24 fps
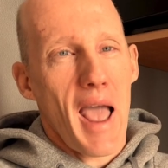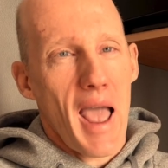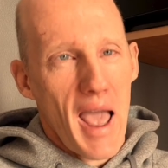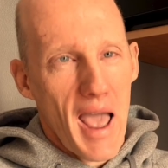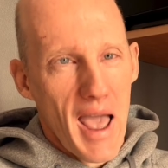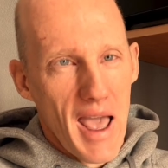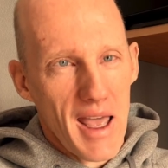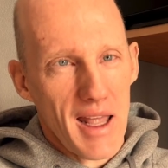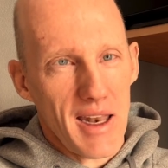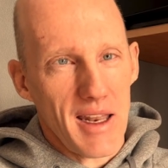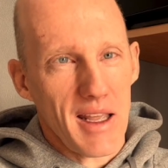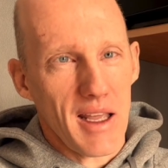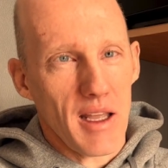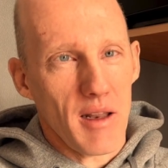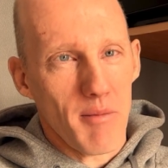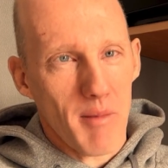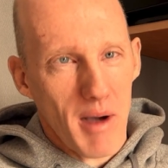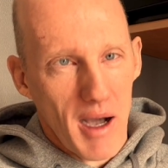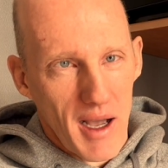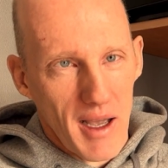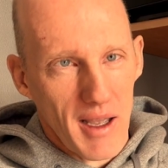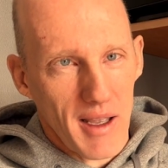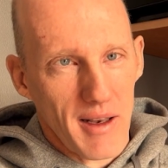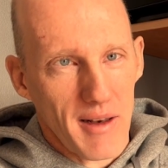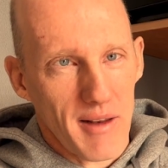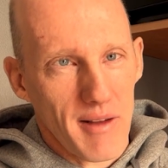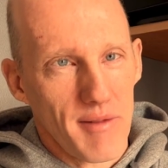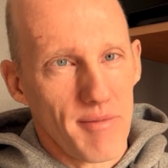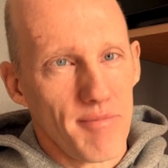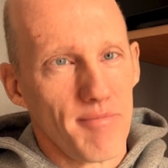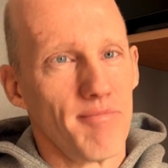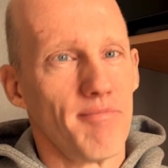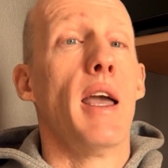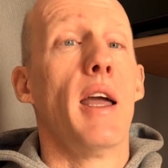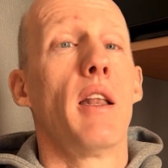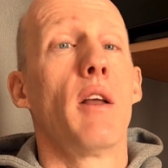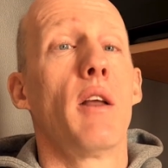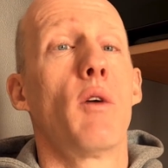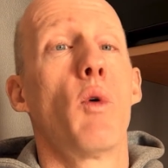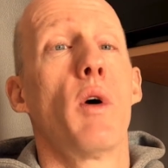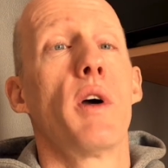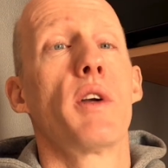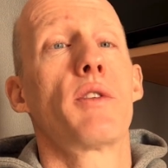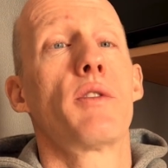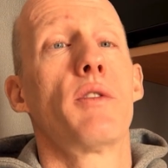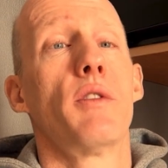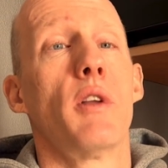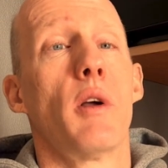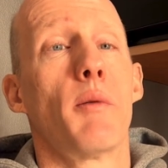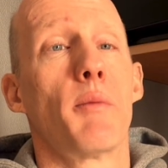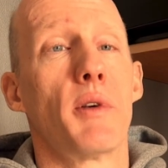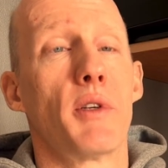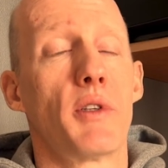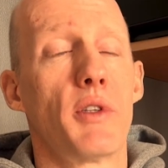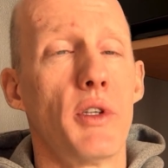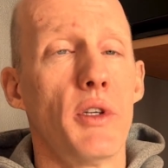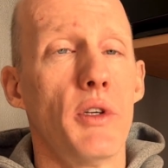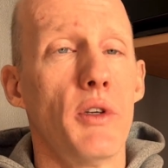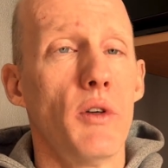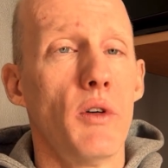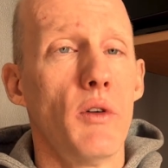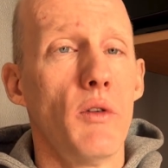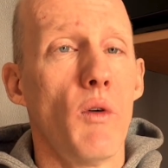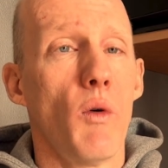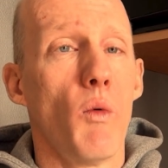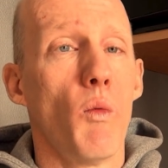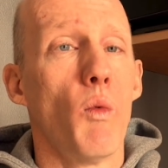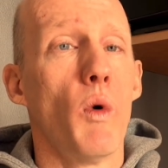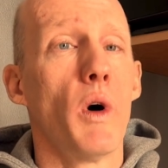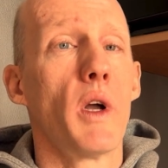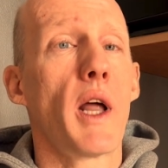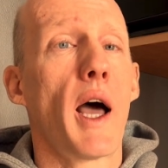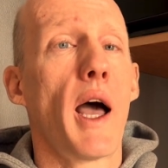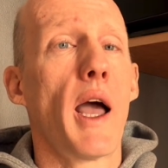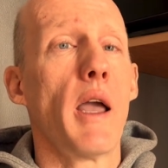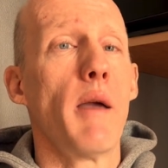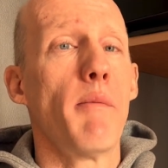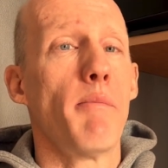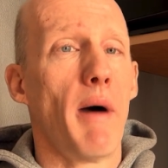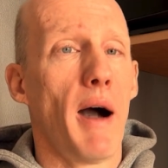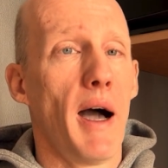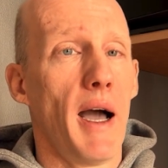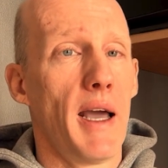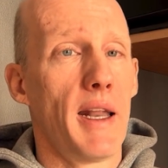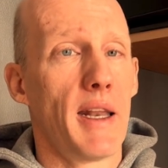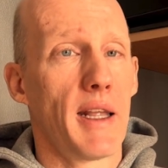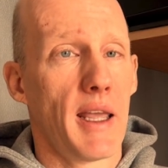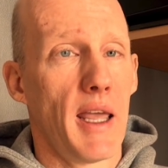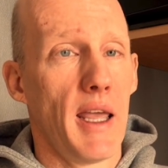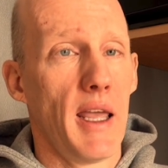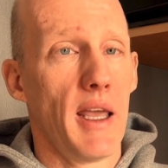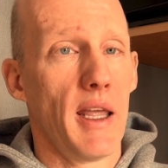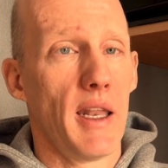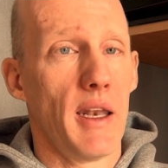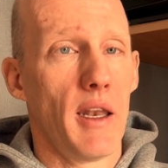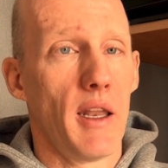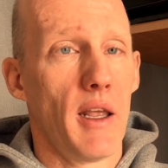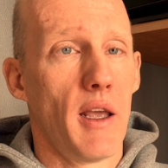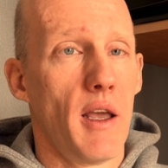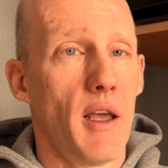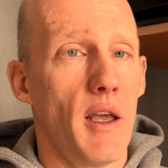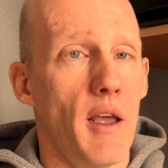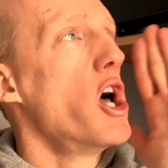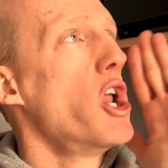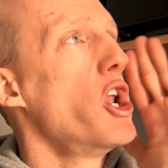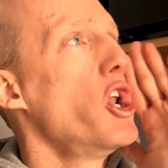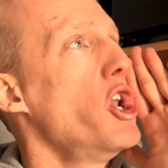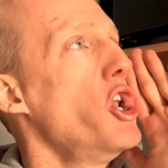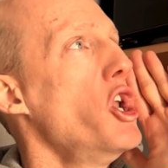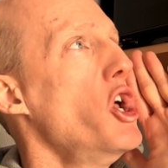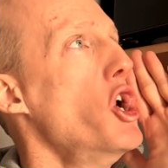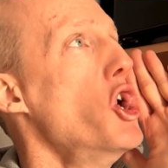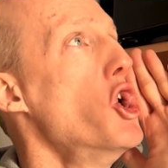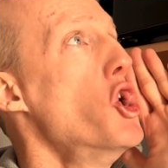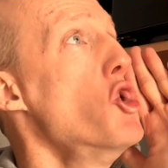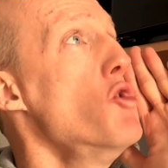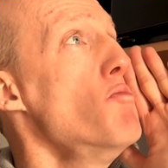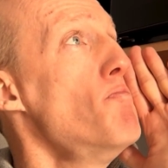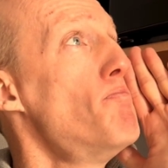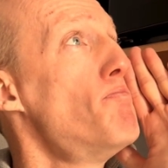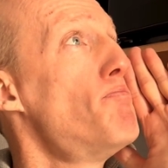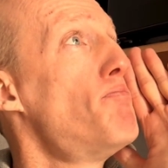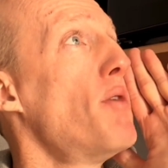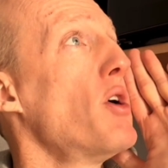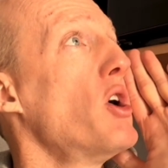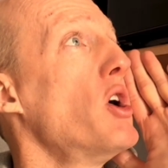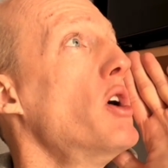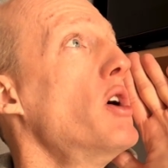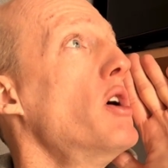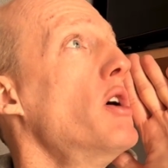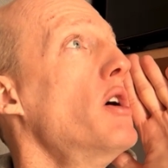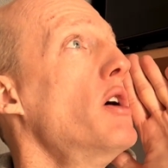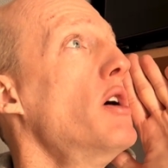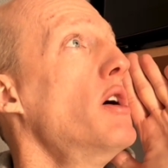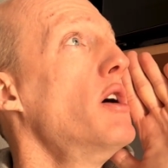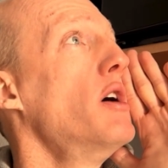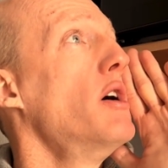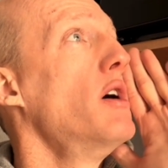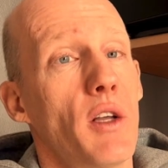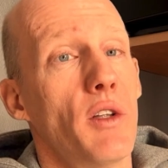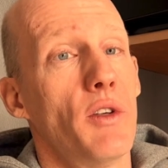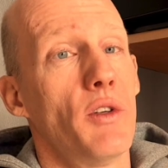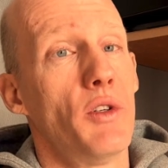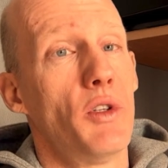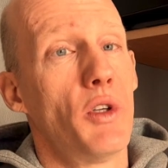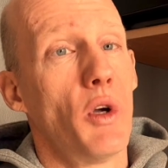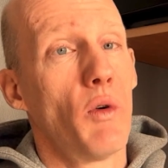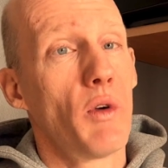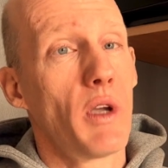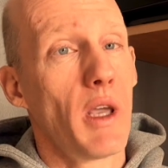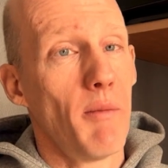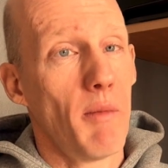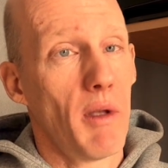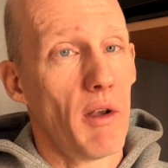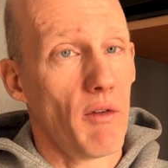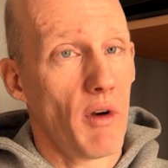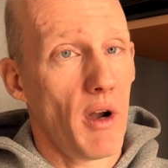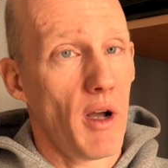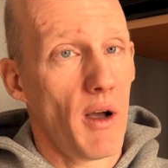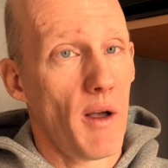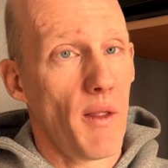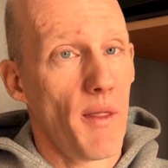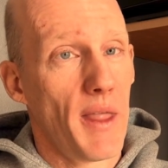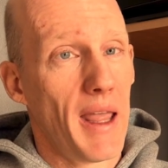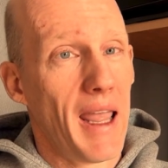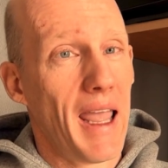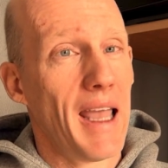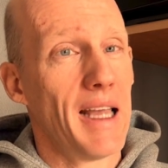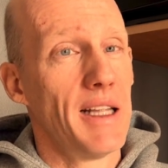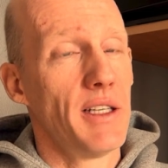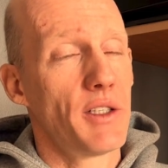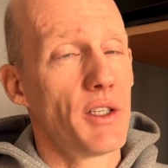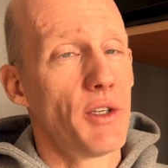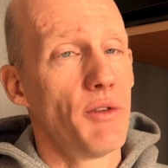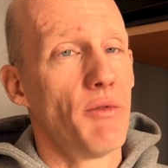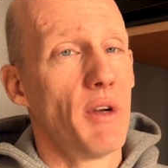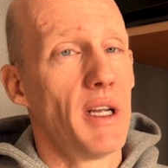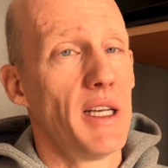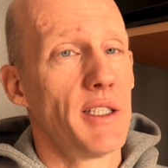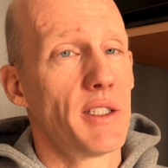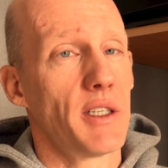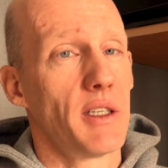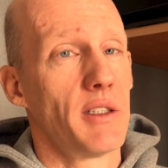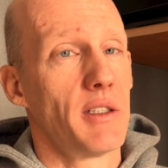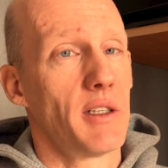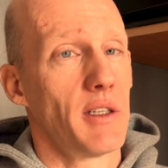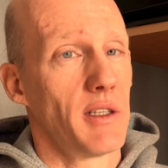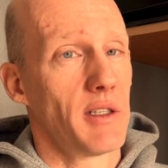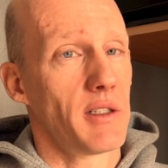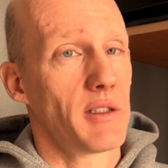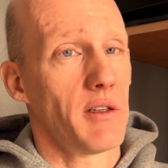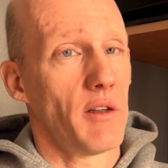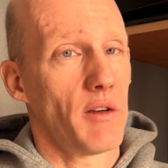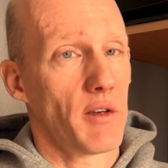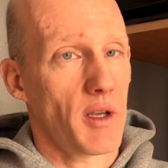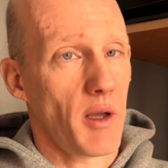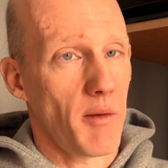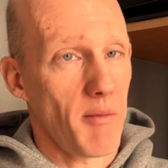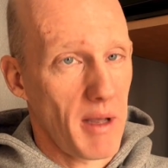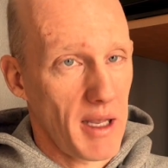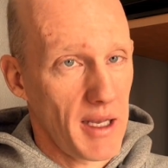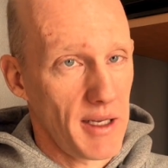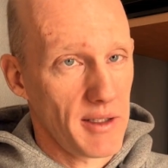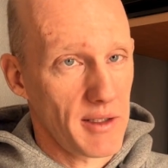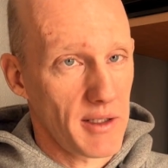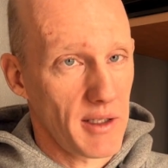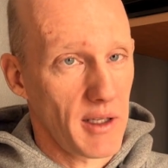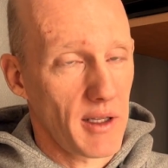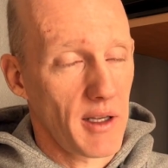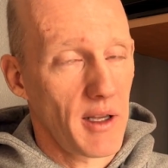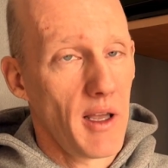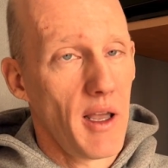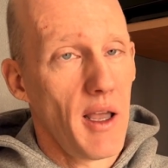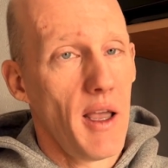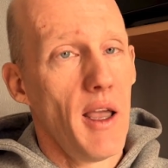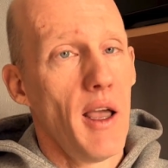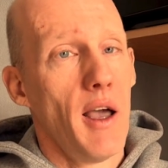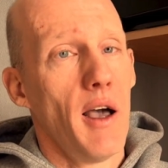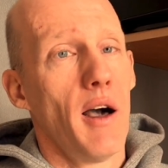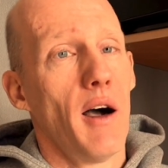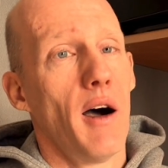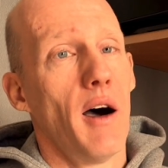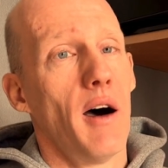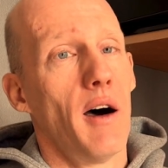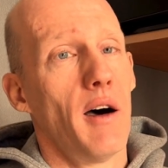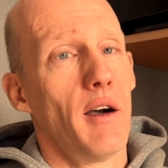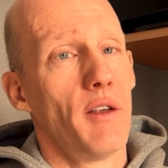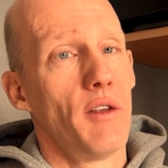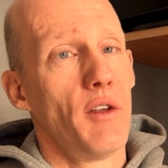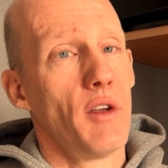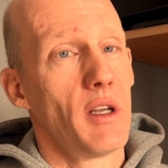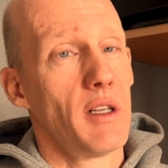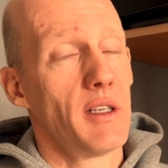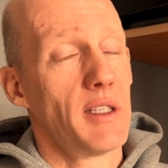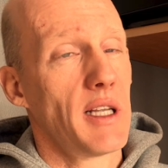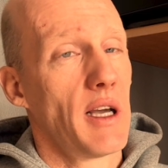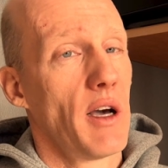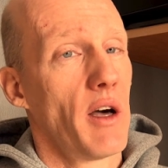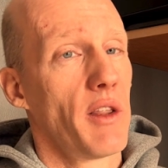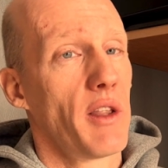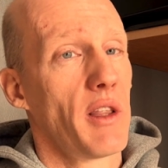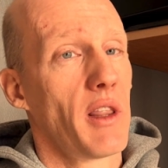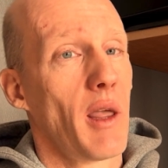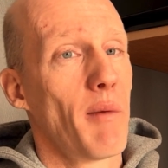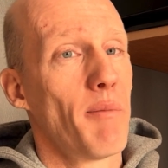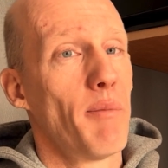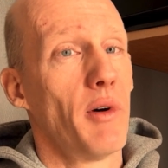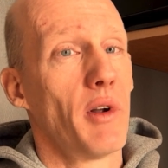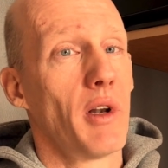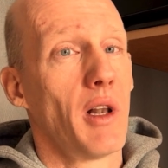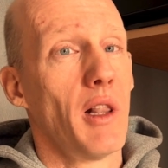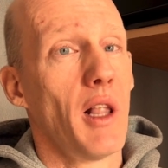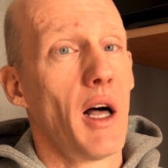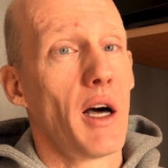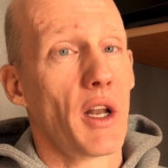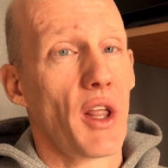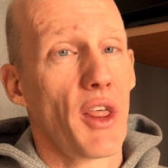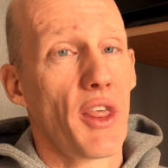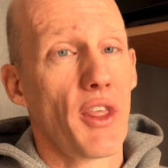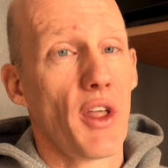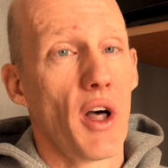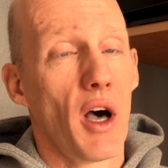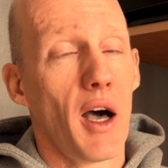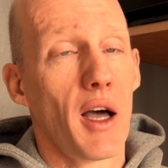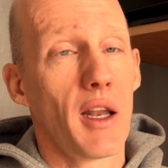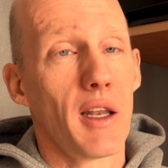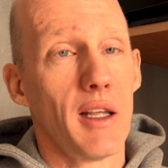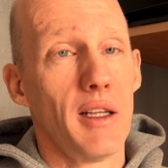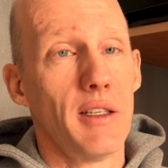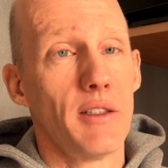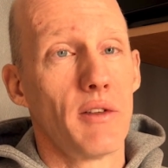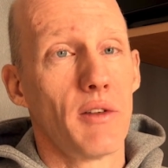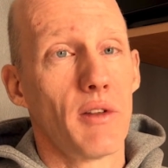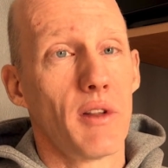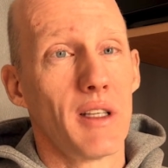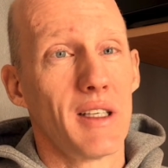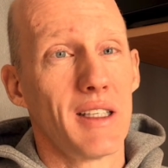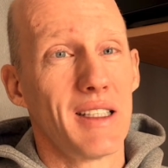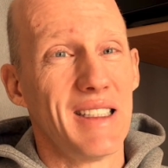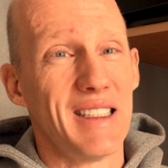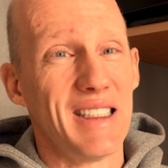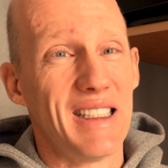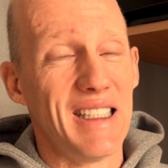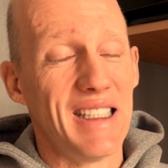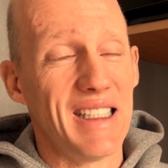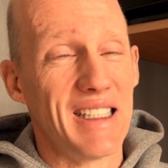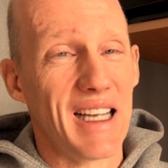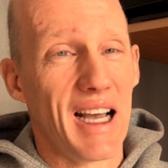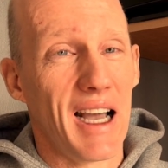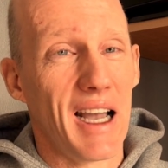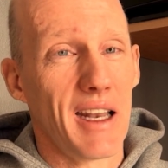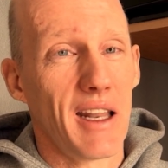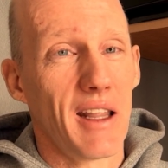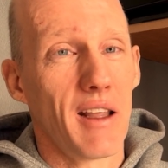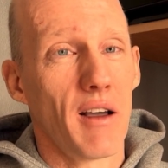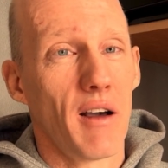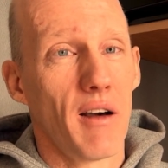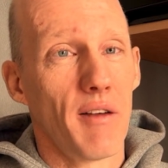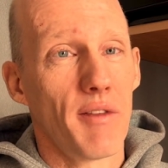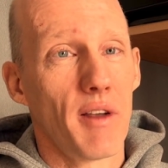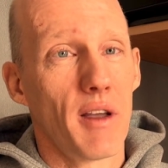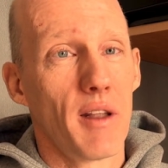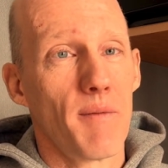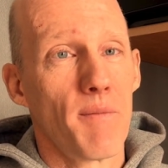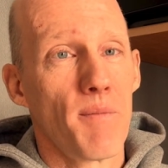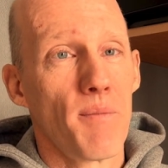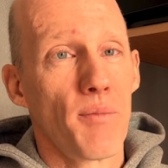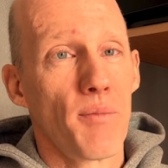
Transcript: had in mind. And question number two, would I buy it again? No. Don't get me wrong, the Henson razor does look amazing. You can tell that they put a lot of thought into the designing of it,